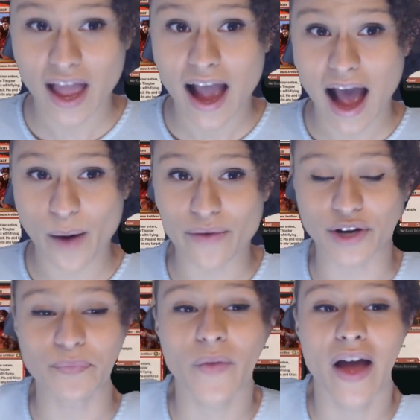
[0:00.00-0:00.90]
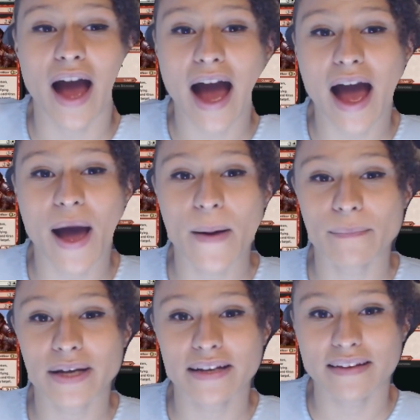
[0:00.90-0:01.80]
However,
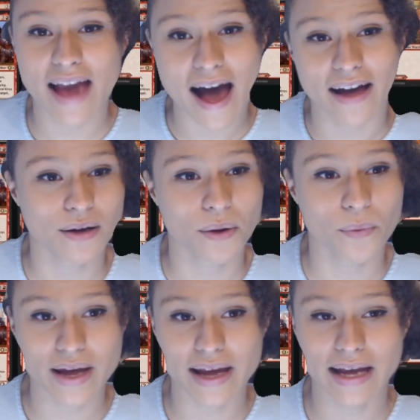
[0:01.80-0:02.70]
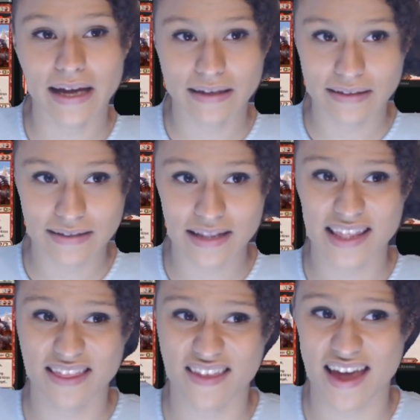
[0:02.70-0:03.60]
yeah, we did the
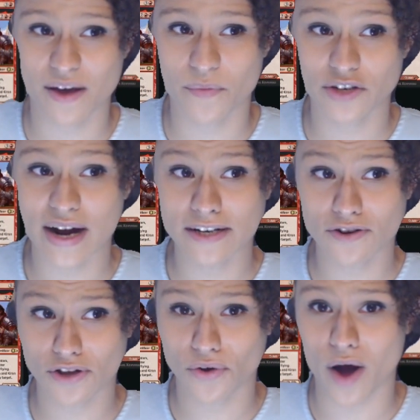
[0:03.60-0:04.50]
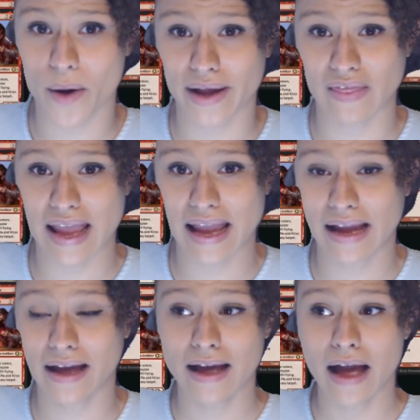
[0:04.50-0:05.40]
thing. We tried to do the heroic thing.
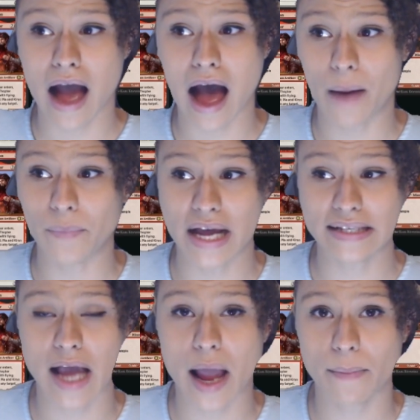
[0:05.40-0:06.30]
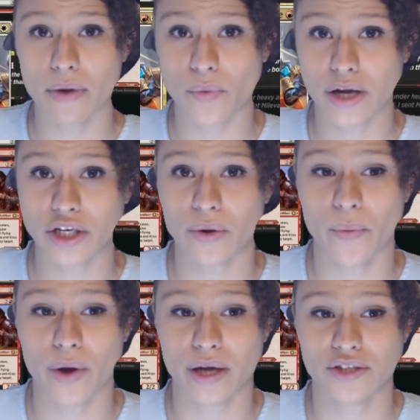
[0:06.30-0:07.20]
Next time we do it,
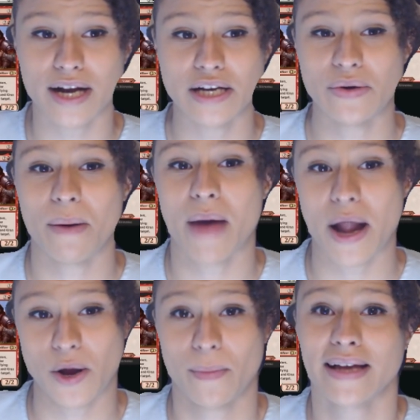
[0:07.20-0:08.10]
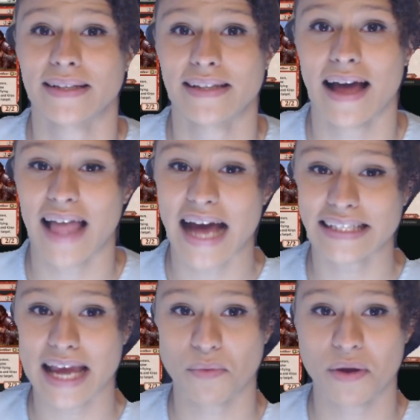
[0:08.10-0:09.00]
we're going to try to do it better because that last
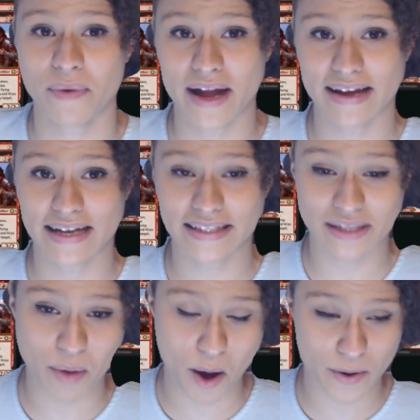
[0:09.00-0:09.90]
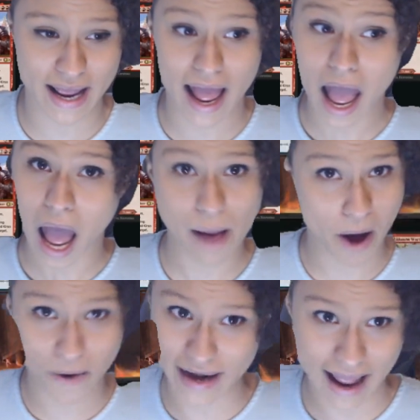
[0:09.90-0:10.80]
game we played against opponent
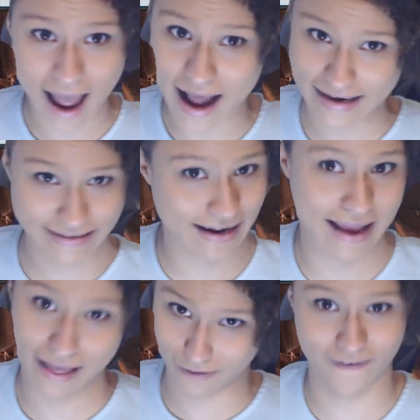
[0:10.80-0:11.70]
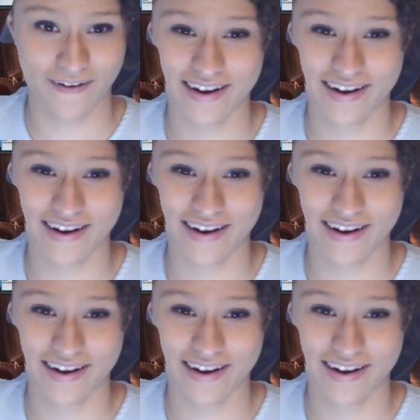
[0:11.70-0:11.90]
had it together.